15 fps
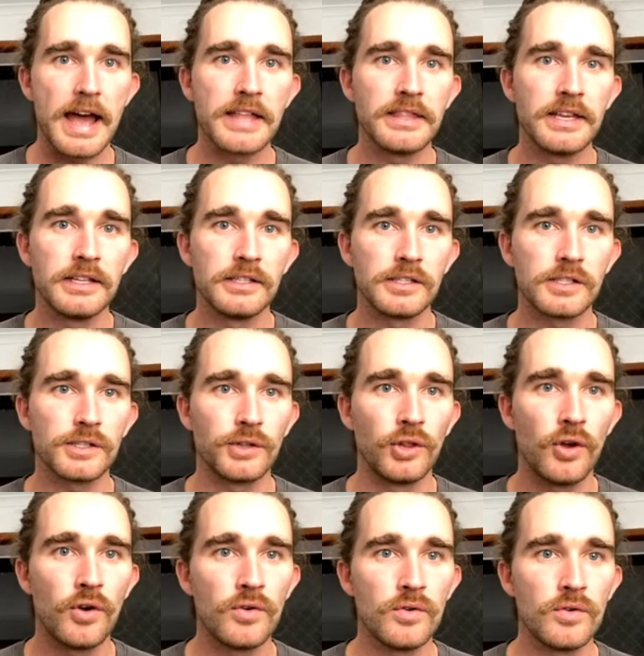and then
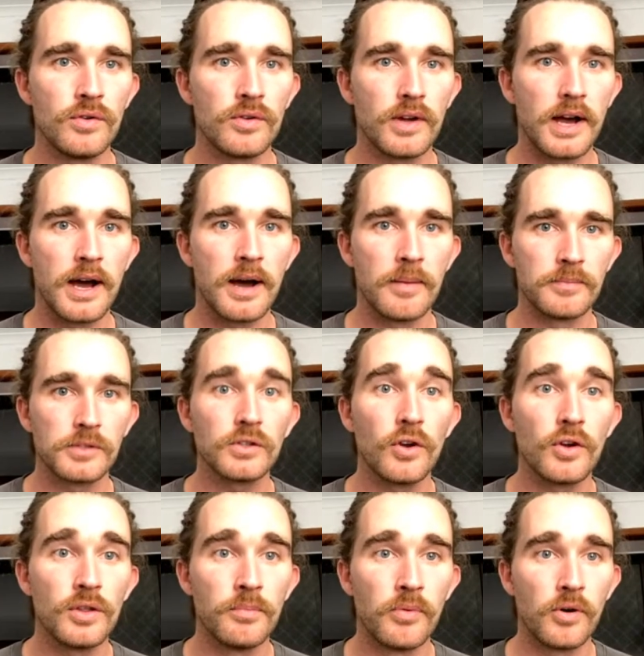slow
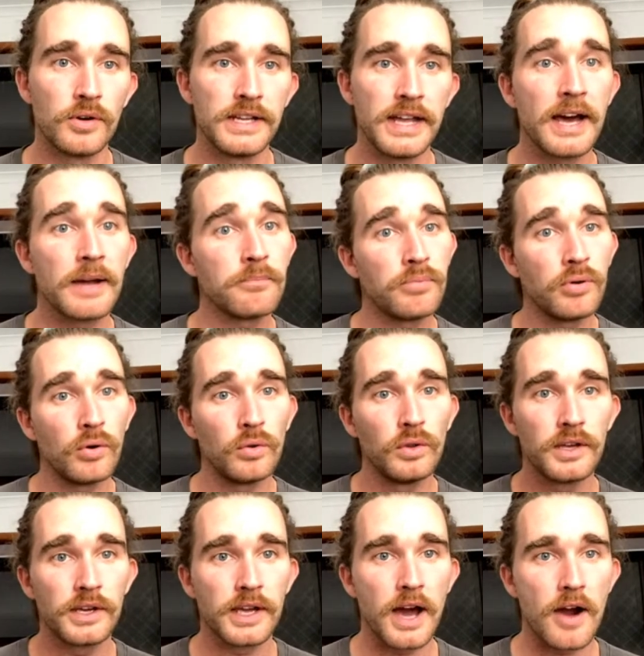the board down, pull
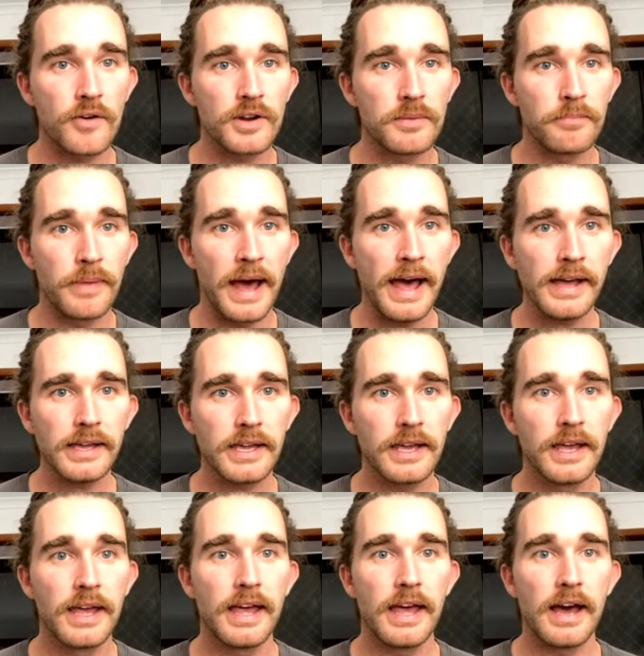the current back,
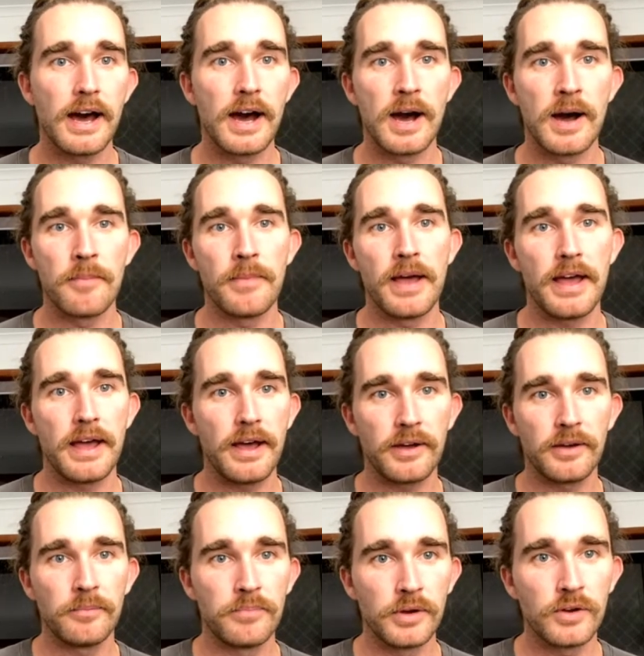
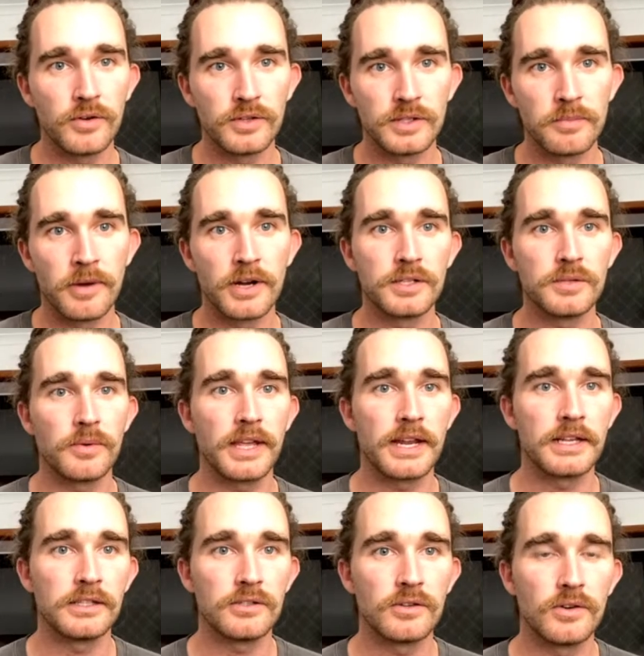because the motors were
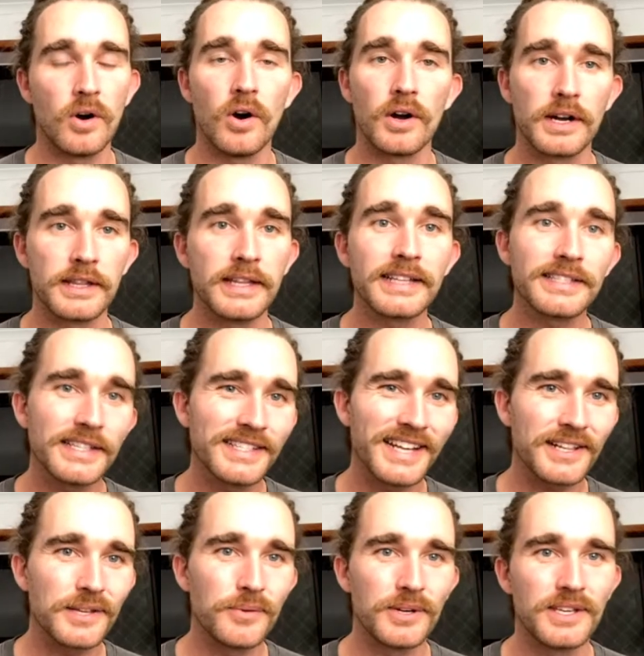getting too hot. And that's
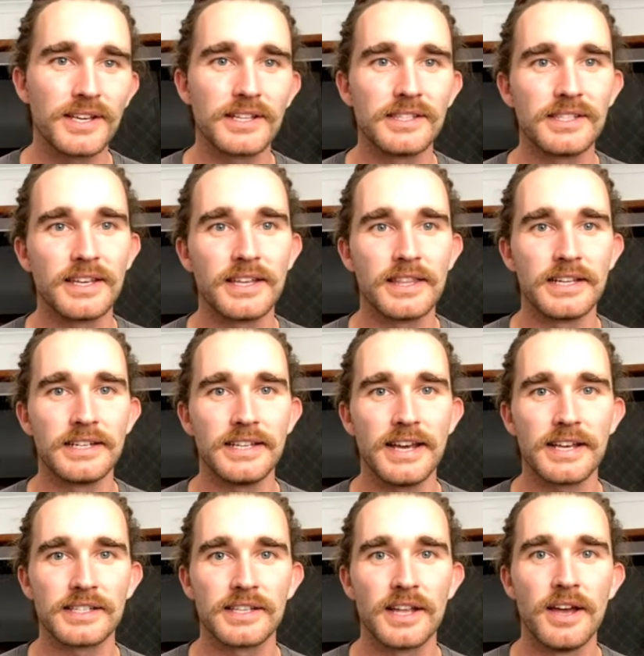exactly what you can see in the
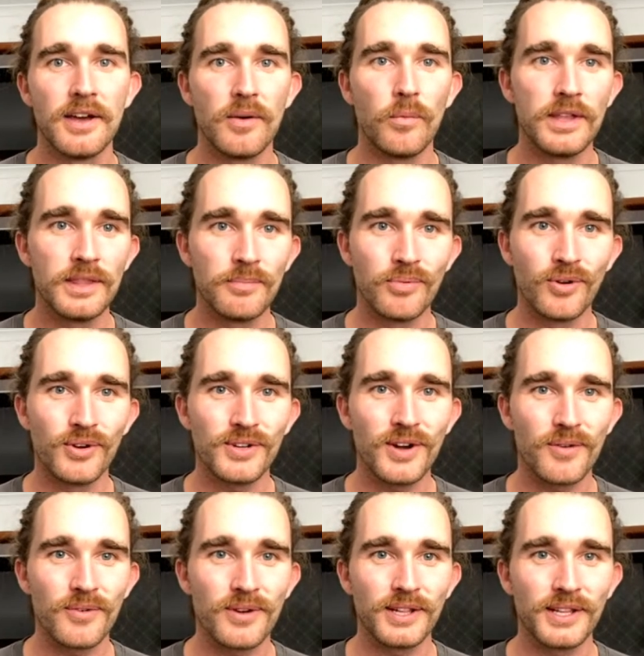test. When the board
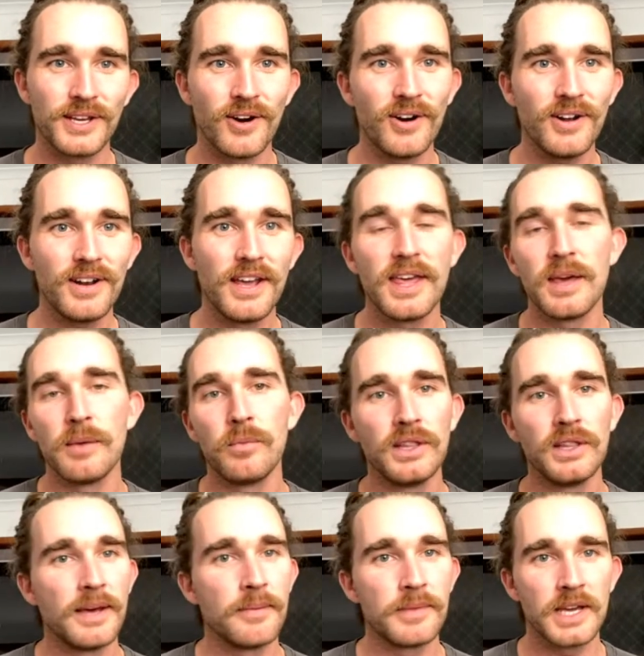got really hot, it
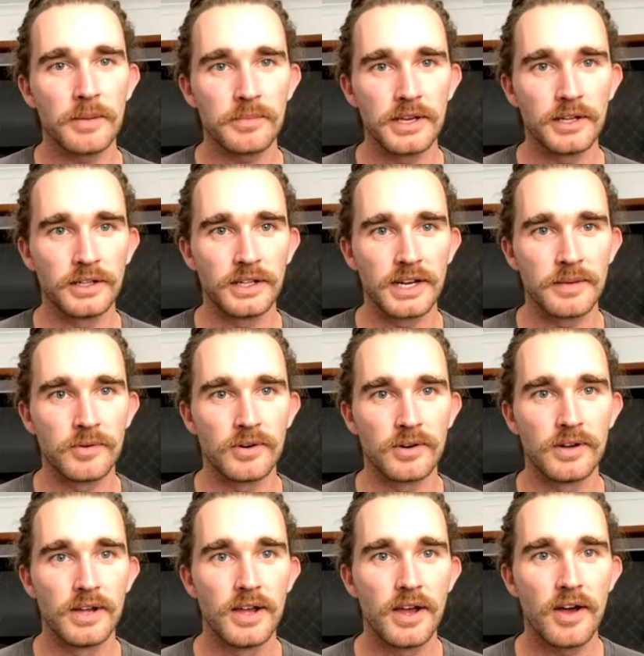wouldn't let me up the hill
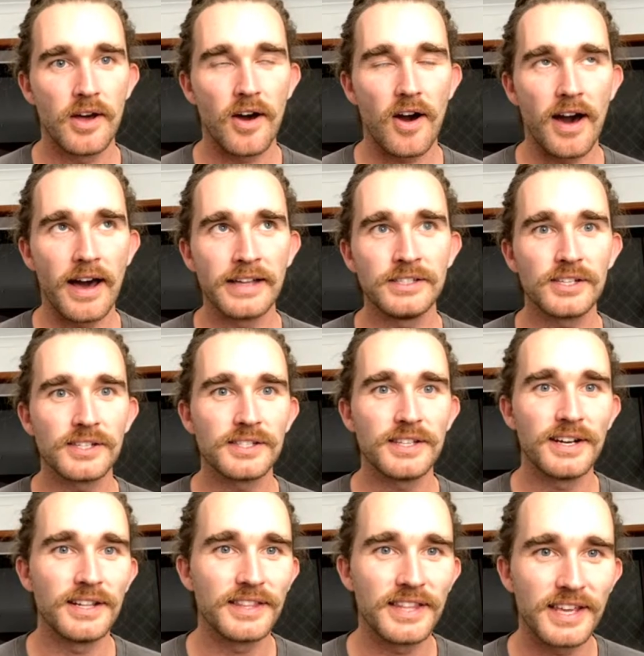anymore. I just
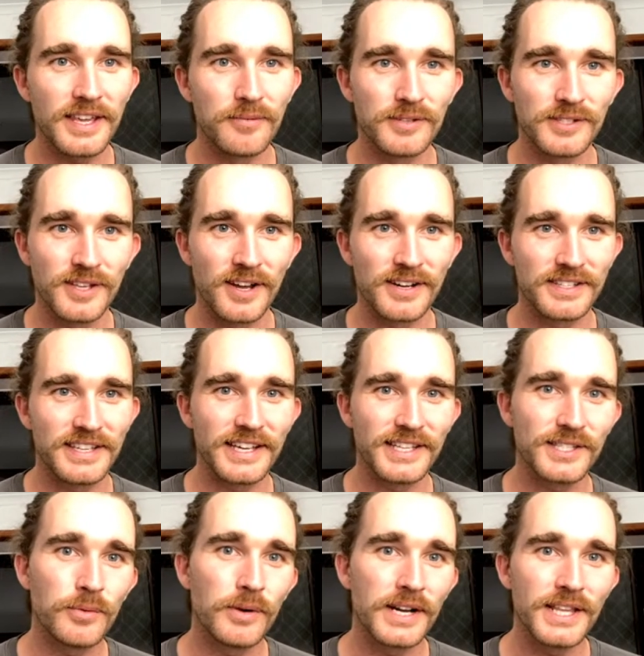didn't think it was going to
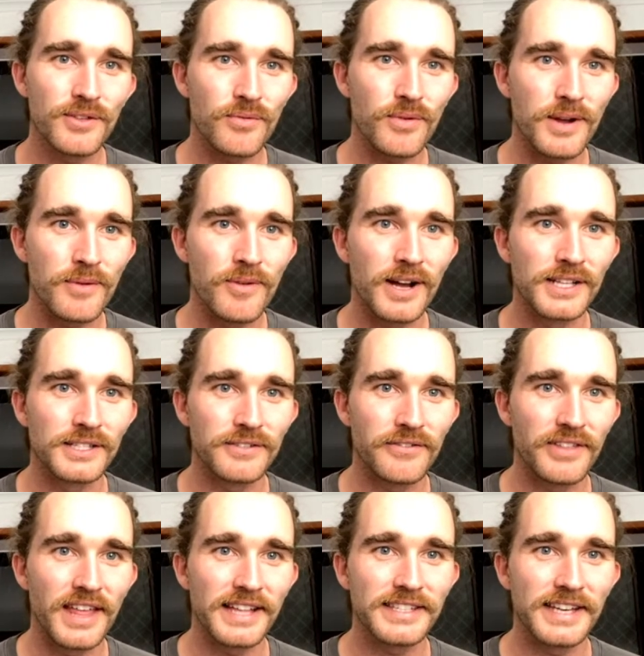take 23 runs
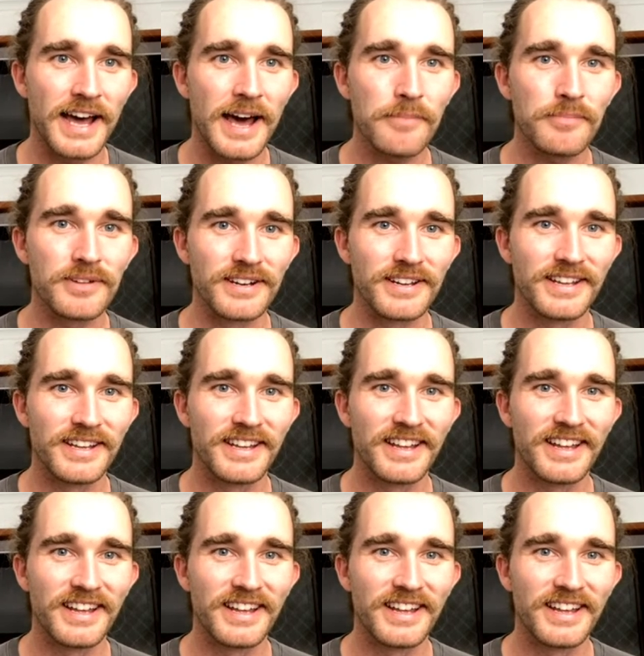for that to happen.